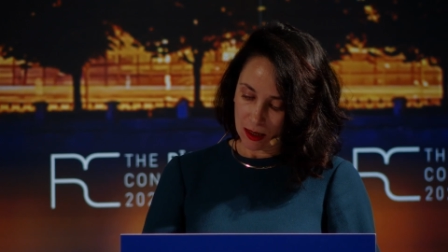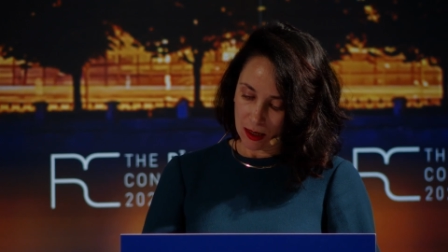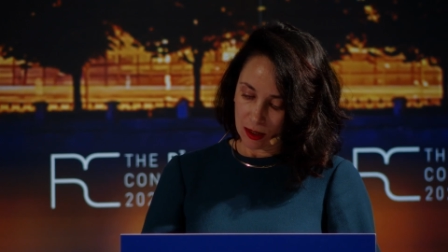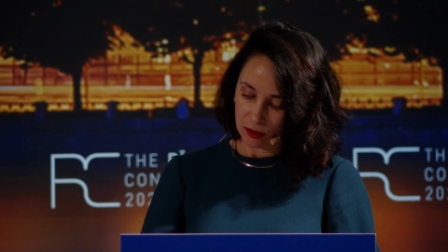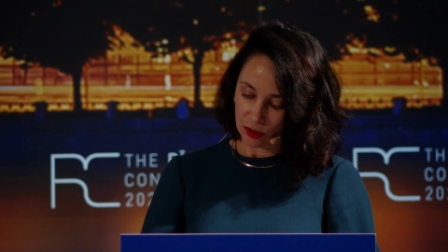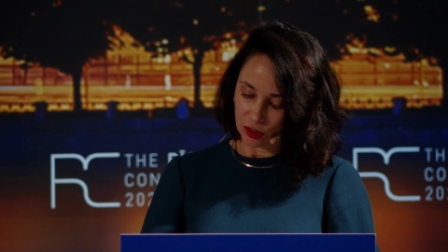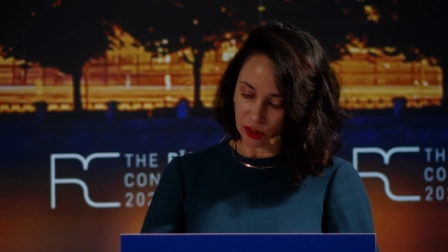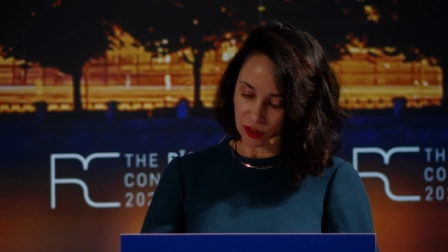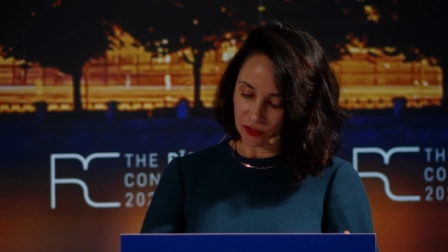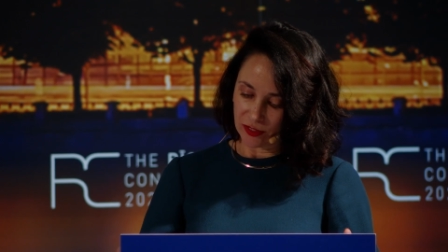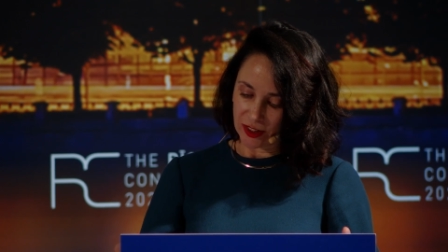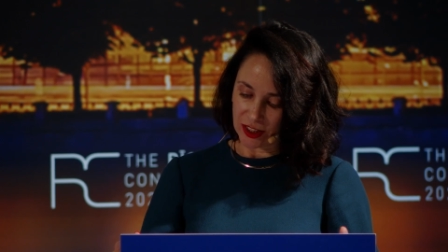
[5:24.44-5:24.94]

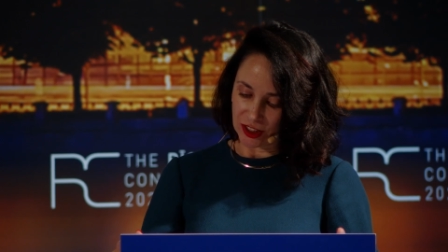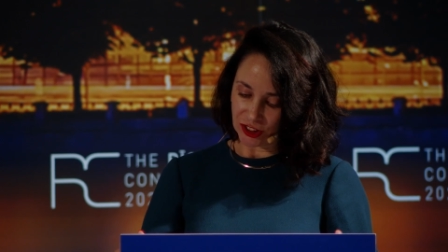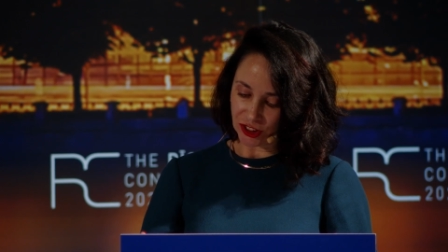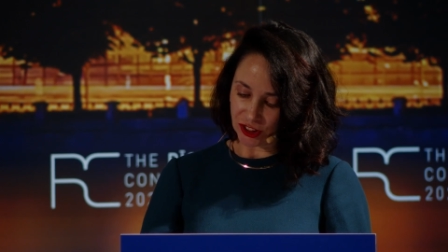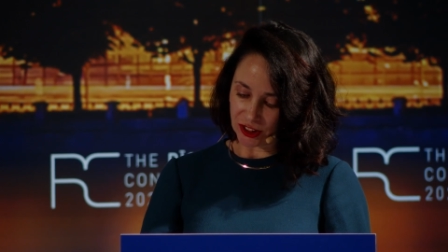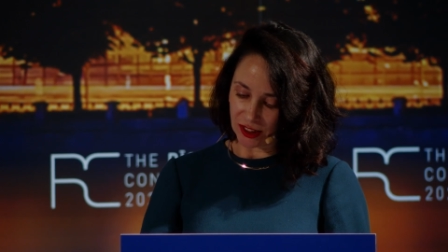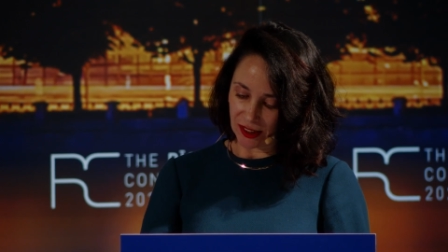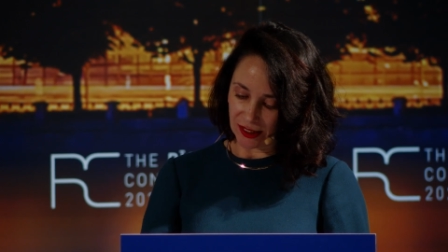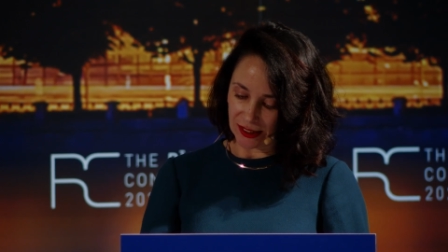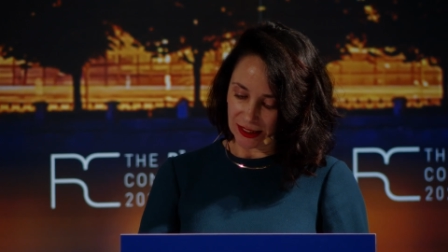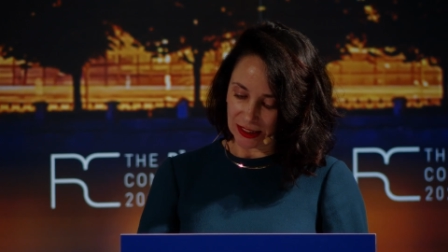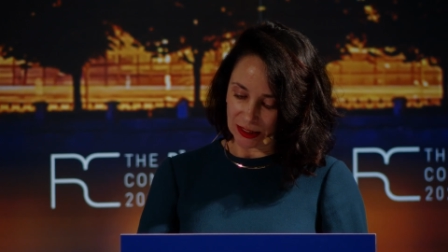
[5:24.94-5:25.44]

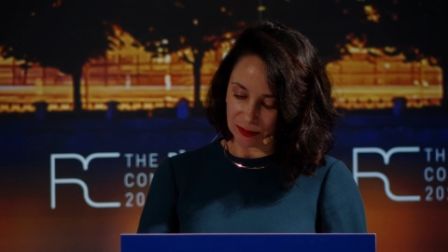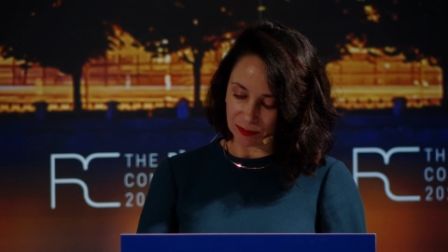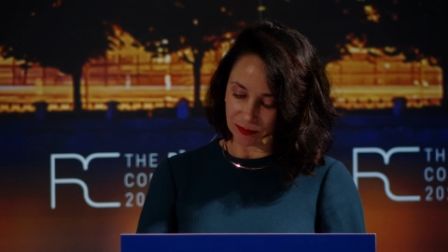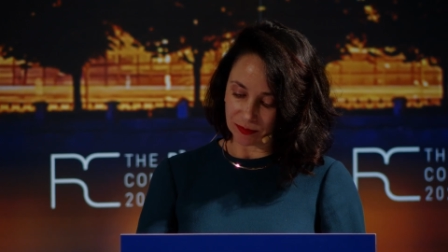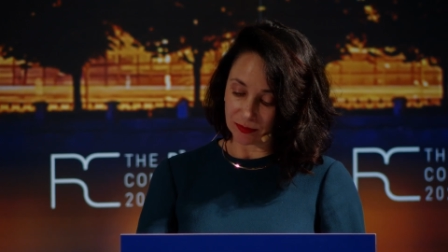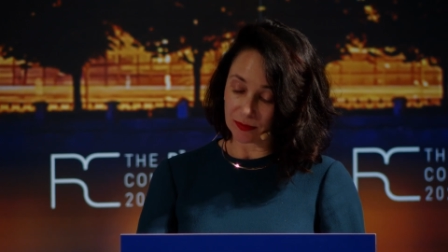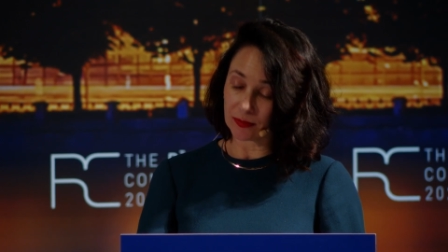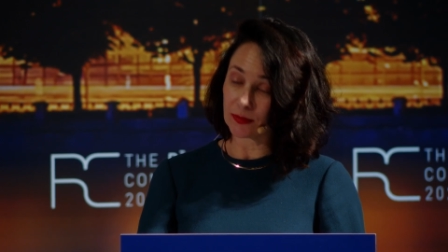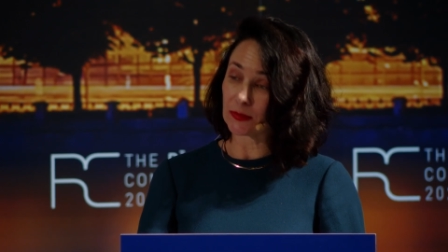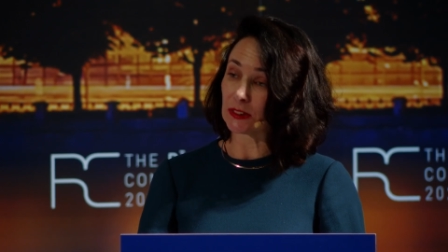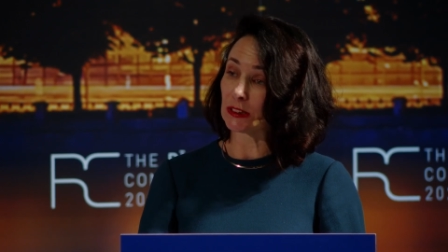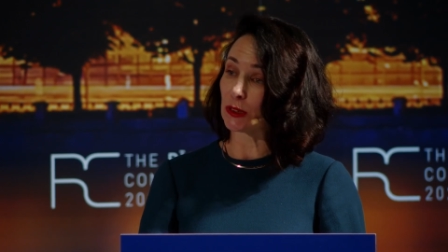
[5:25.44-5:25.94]
Conversely,
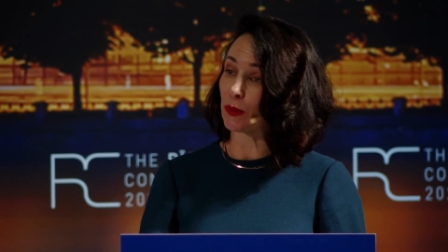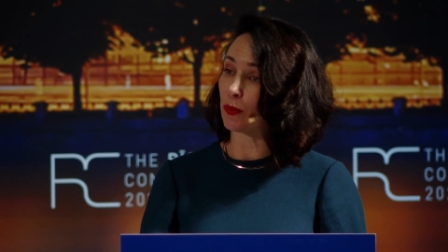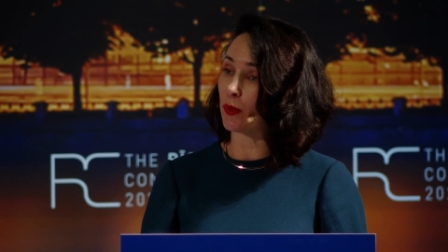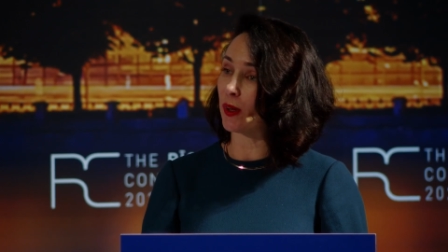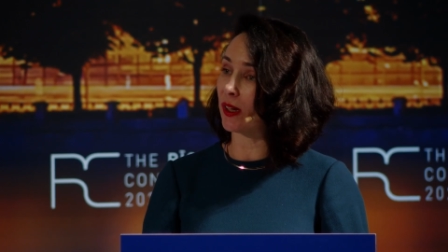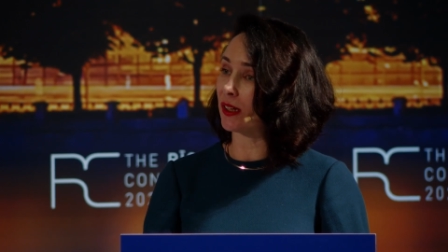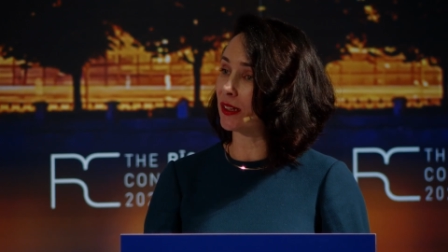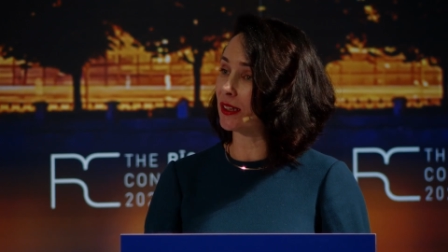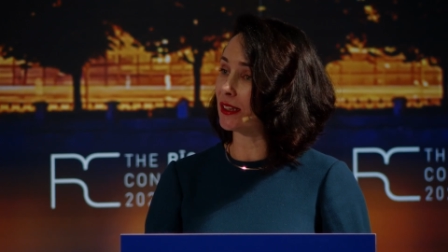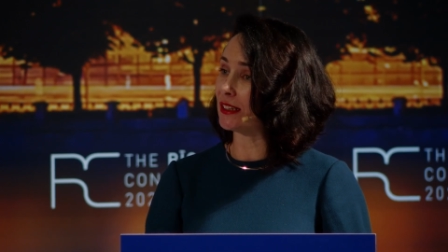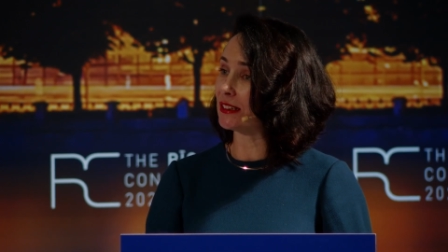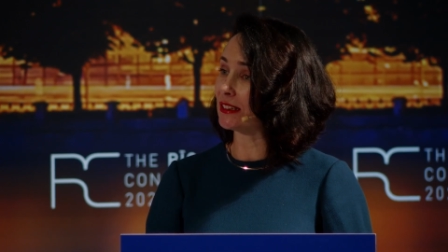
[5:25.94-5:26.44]
the
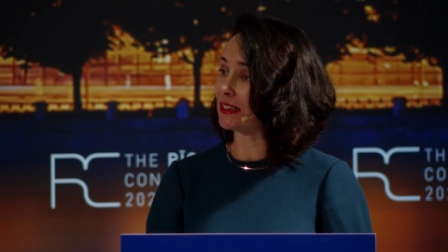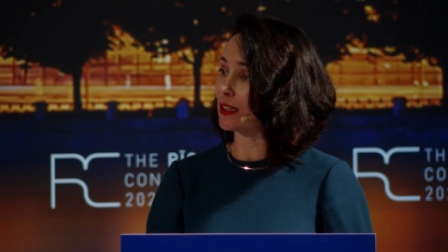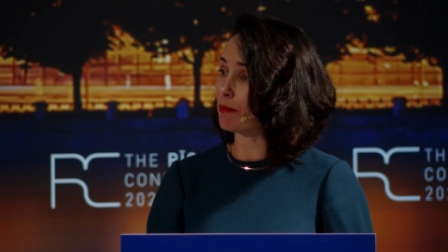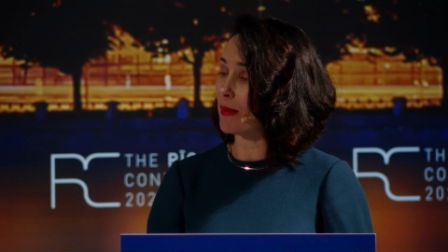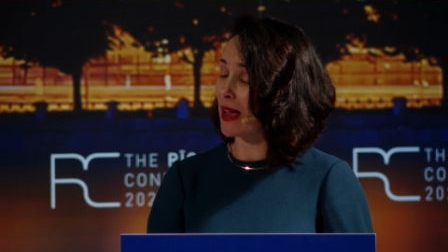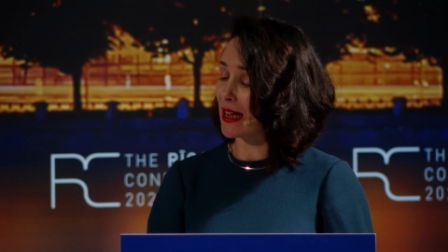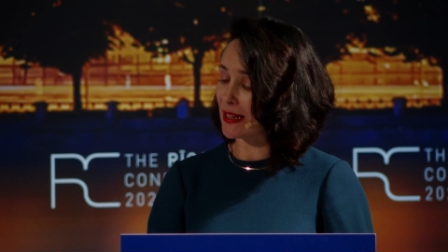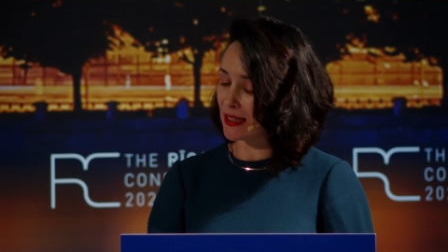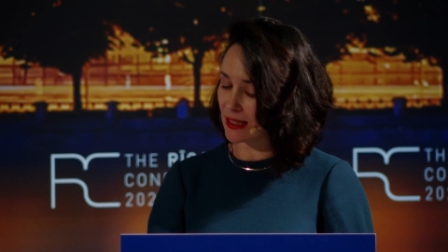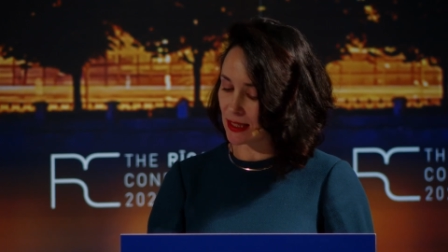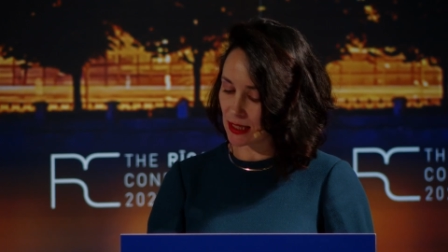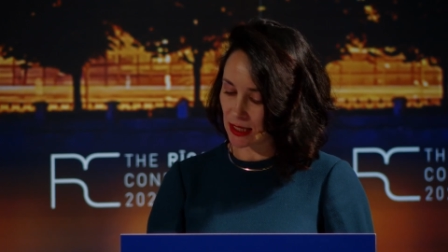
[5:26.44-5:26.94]
world is a
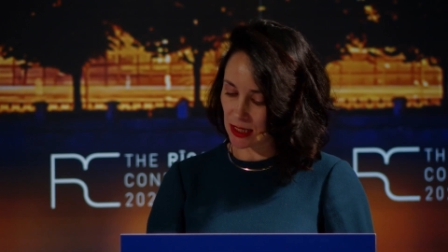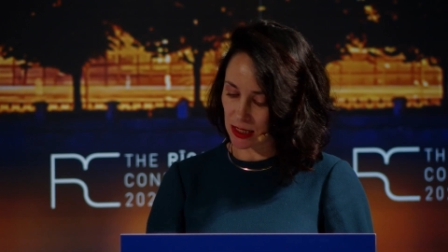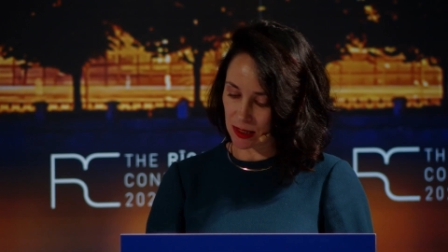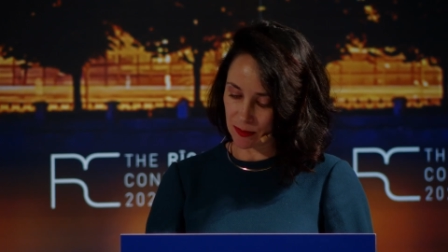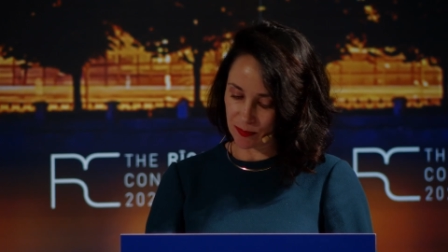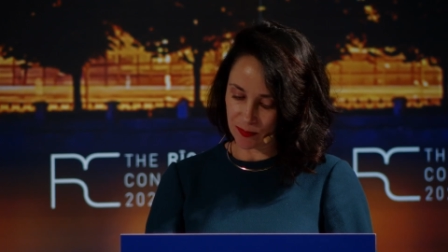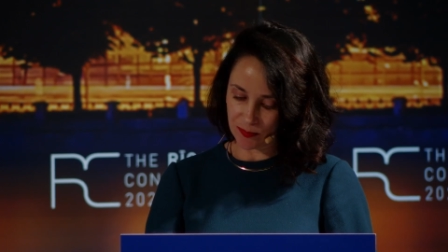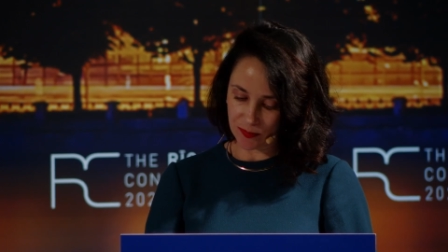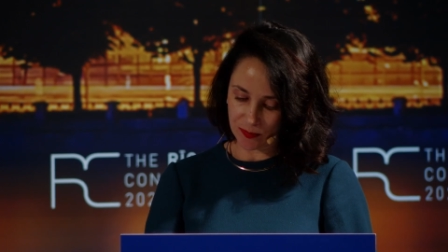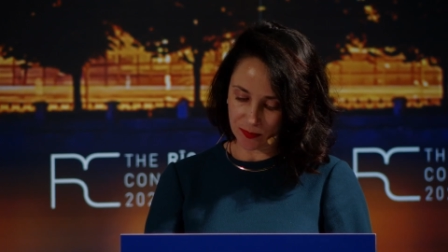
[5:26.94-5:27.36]
mess,